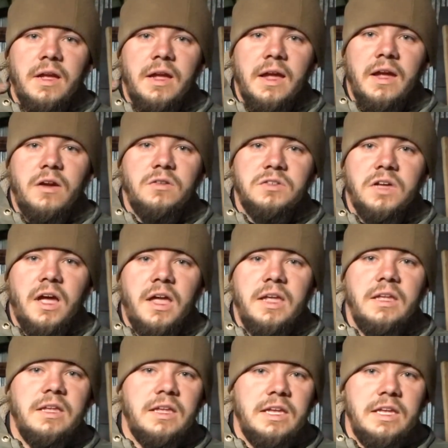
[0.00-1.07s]
airtight
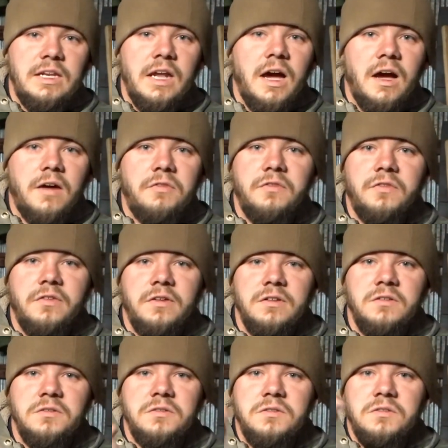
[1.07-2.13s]
enough
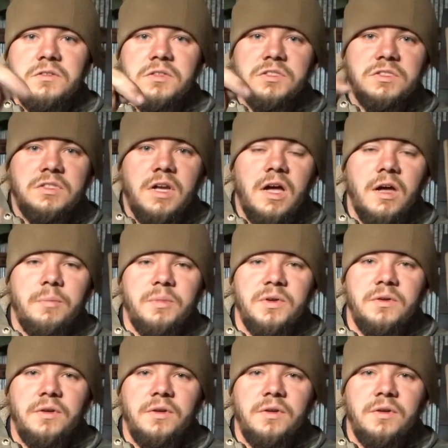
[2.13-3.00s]
to stop